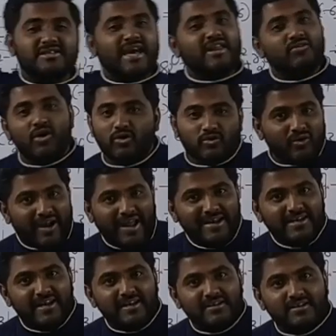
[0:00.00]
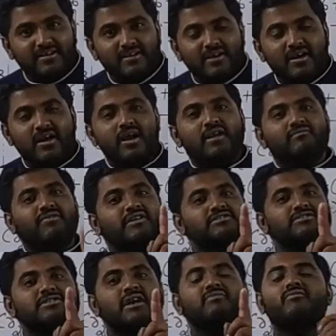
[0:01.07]
is there, you have to write it.
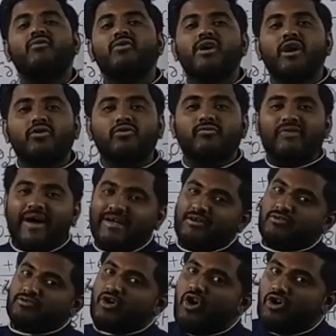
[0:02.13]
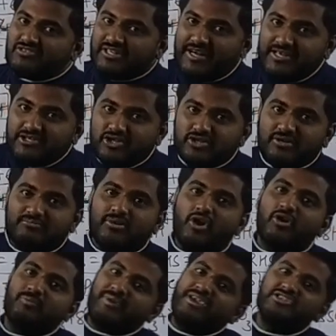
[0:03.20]
First step, we have to find out oxidation number
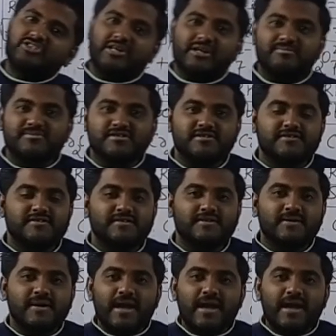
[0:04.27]
of each atoms.